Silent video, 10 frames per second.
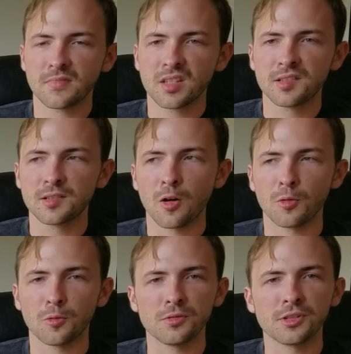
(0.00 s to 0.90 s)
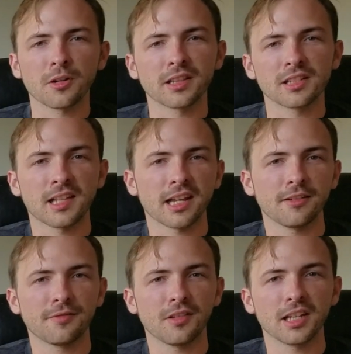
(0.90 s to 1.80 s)
So during the second
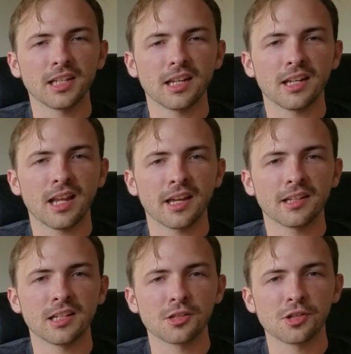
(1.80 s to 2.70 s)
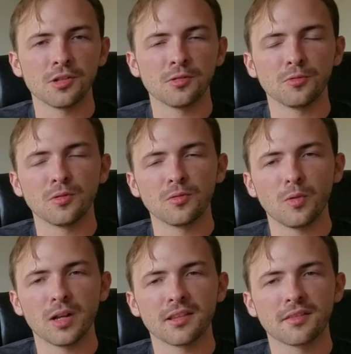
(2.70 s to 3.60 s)
flight, it had an issue
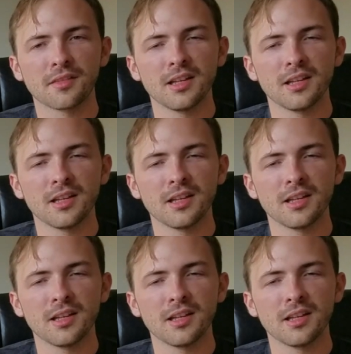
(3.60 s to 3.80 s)
with